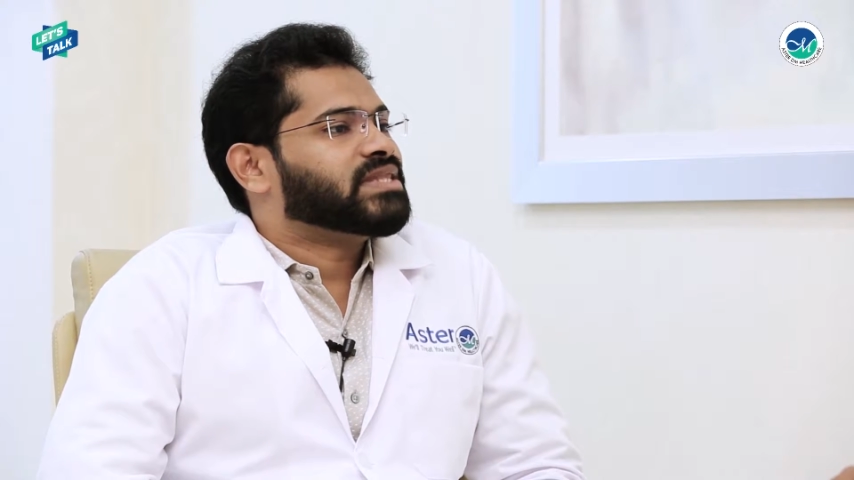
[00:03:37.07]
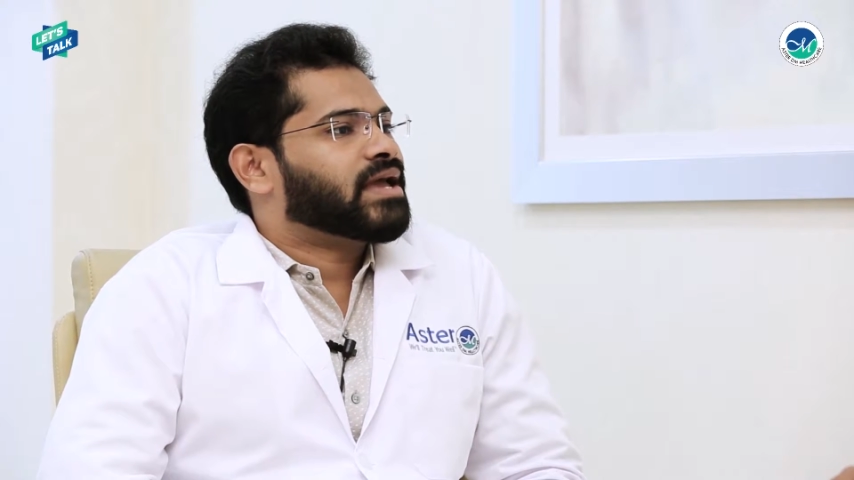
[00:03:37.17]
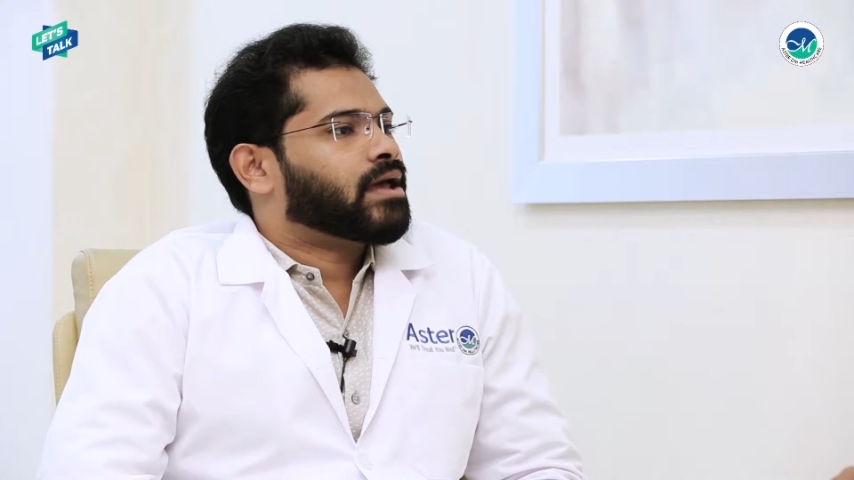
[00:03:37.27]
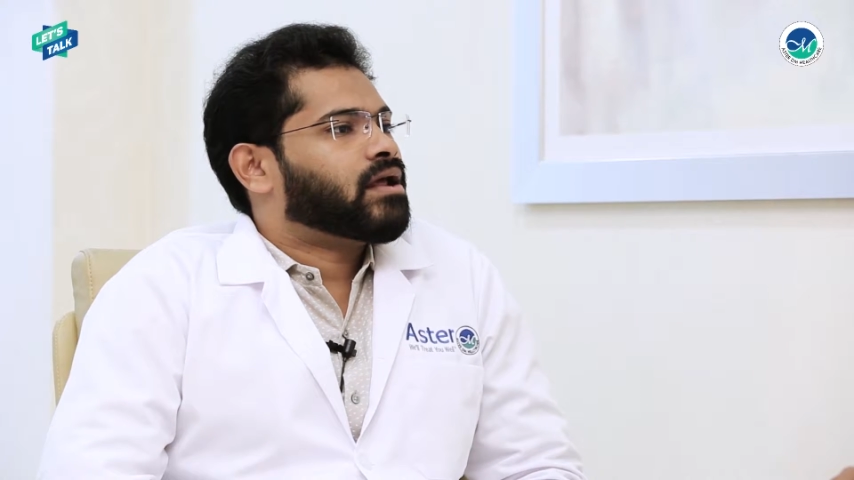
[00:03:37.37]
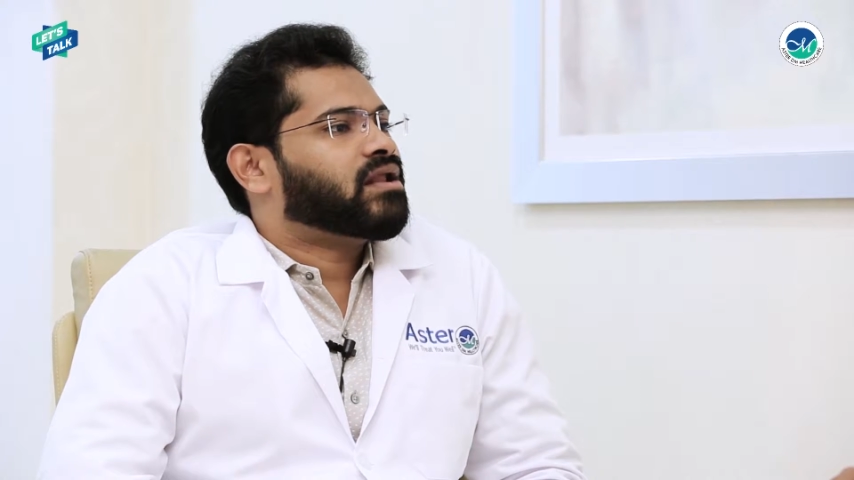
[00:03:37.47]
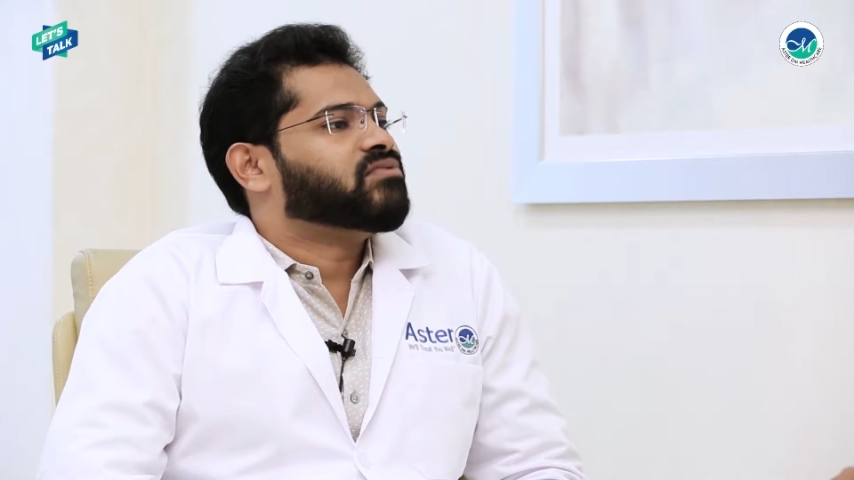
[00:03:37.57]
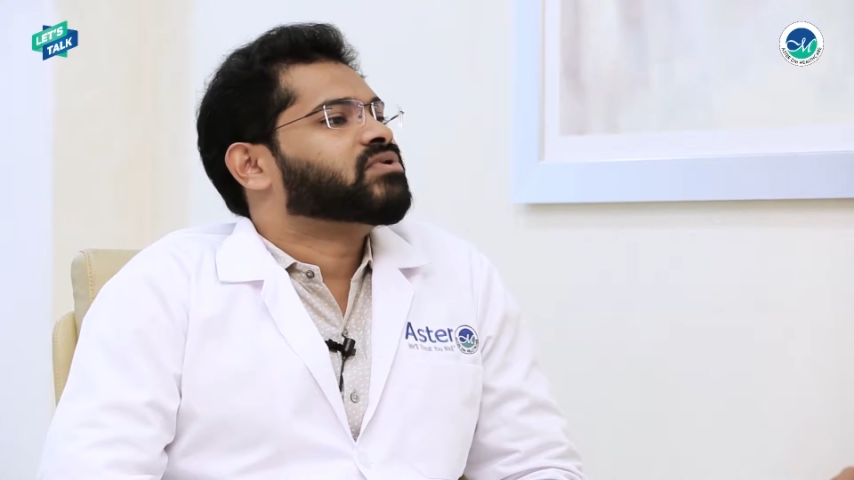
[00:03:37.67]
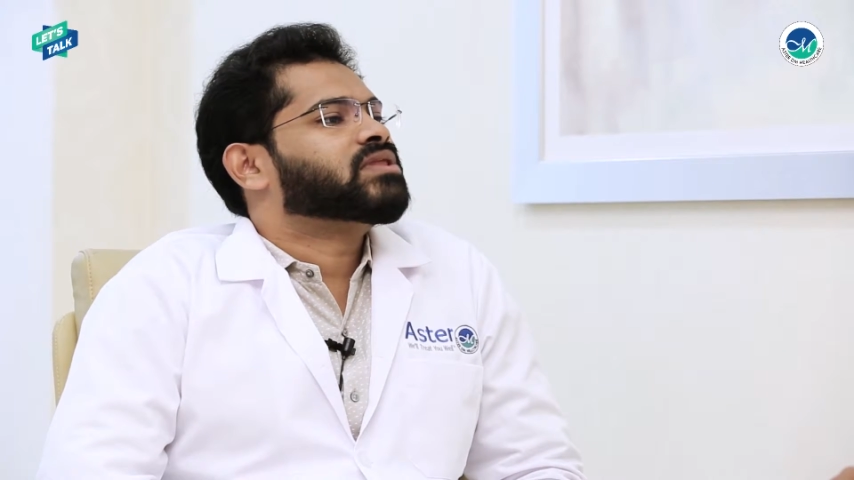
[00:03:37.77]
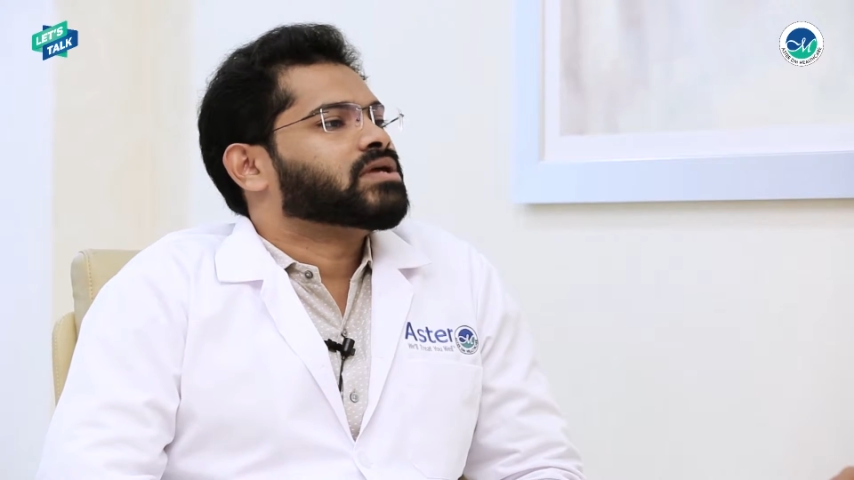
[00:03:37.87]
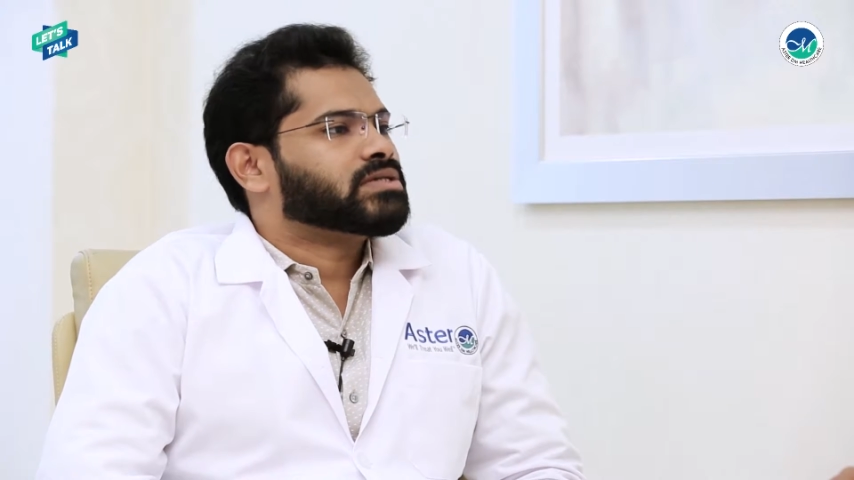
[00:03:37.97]
the canal,
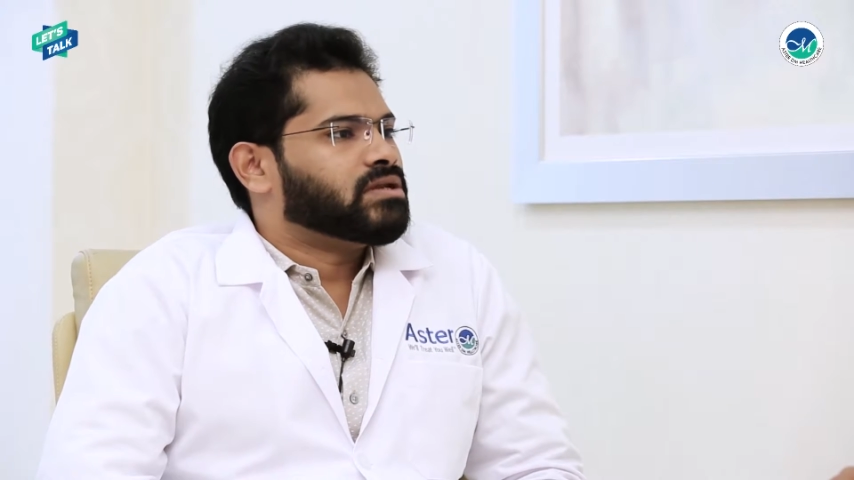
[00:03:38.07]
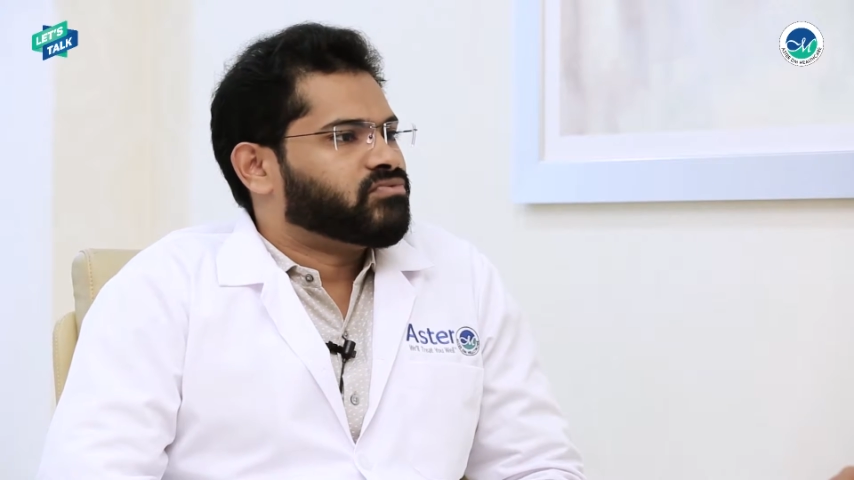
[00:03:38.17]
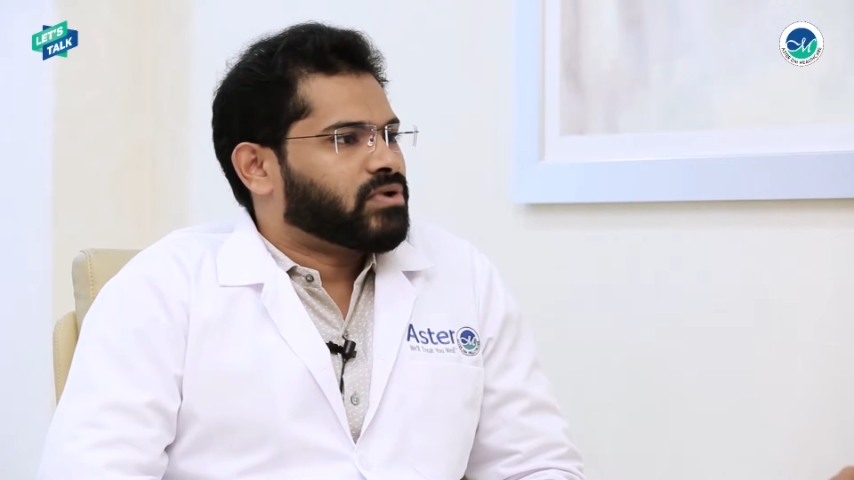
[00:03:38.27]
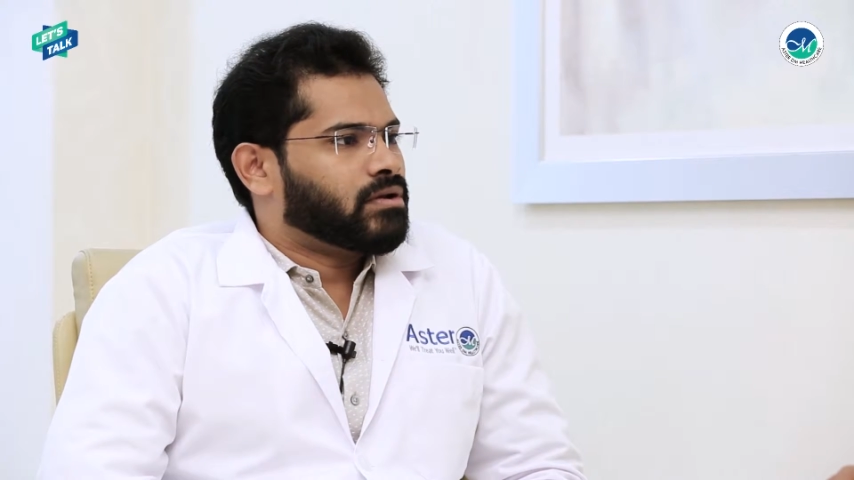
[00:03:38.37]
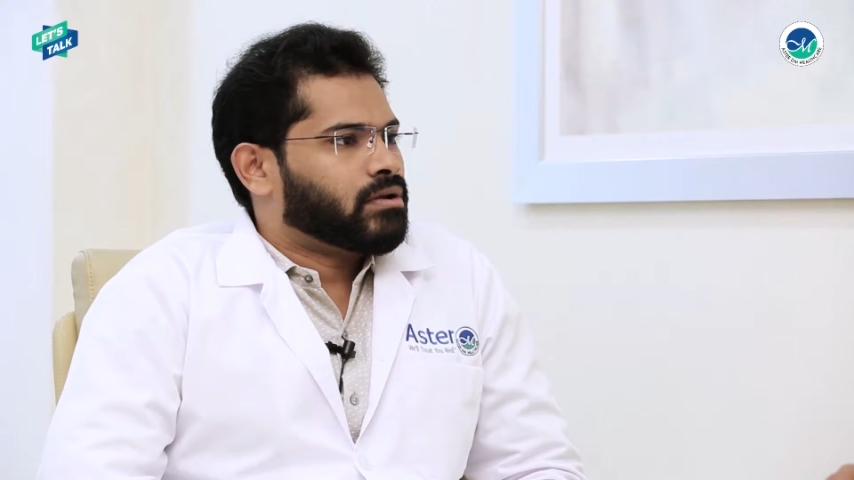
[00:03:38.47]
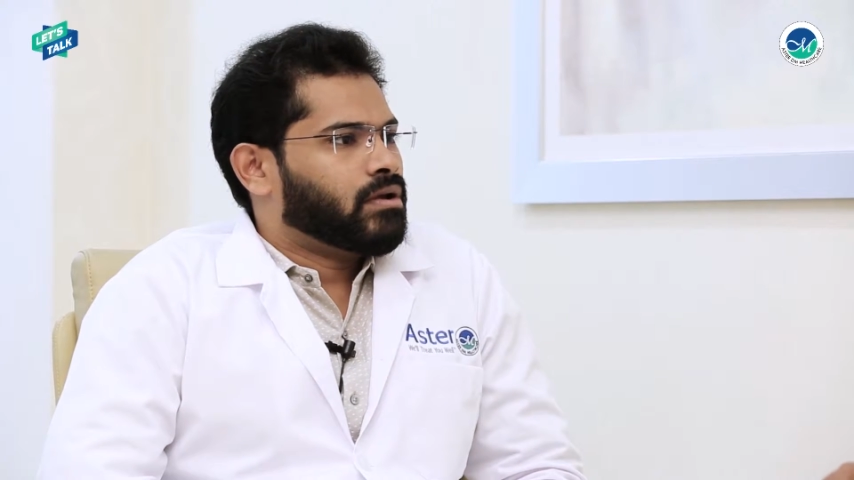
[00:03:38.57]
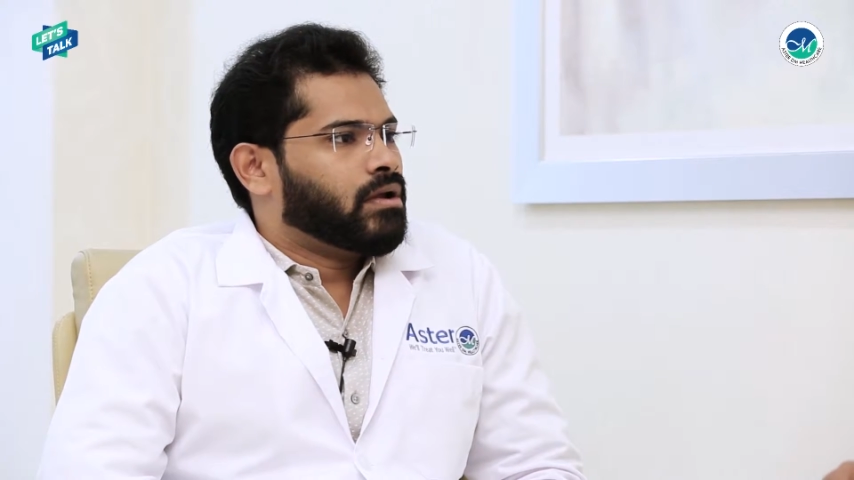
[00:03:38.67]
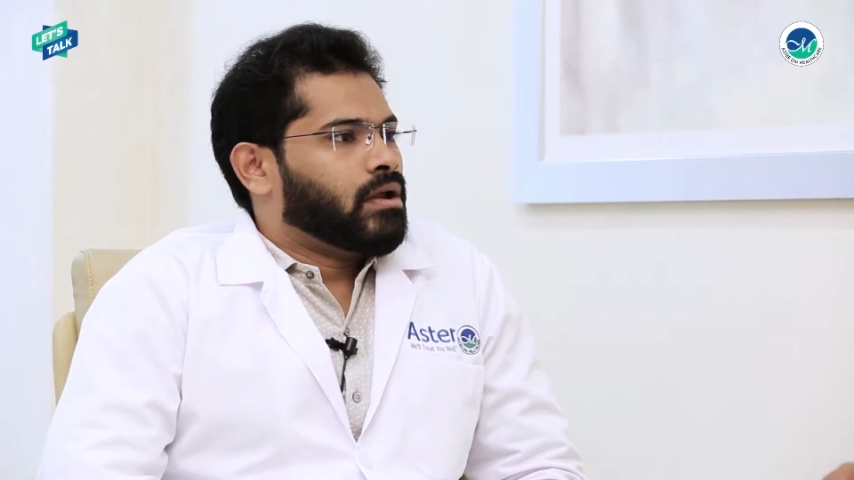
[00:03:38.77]
everything is different.